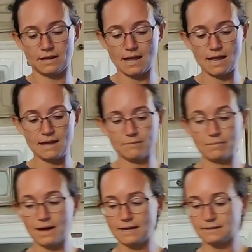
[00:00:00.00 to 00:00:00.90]
8
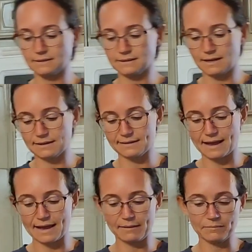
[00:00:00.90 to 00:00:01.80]
pints at a
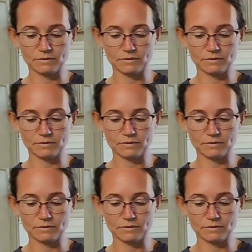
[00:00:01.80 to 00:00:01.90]
time,